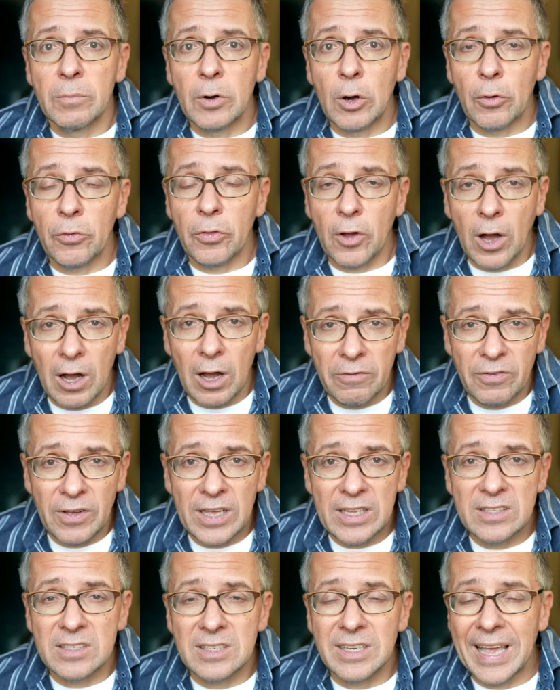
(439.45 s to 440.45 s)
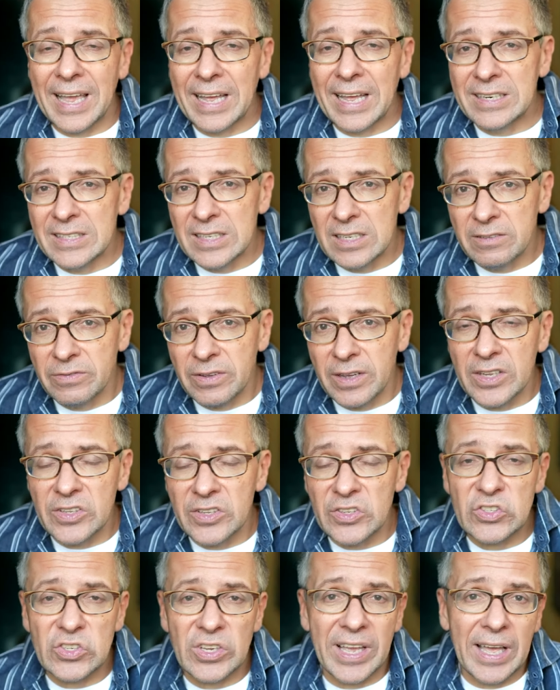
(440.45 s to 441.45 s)
both offense and
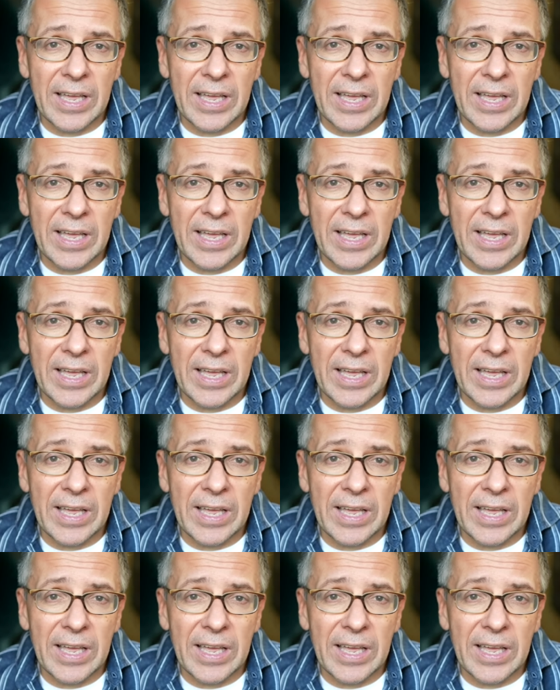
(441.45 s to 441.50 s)
defense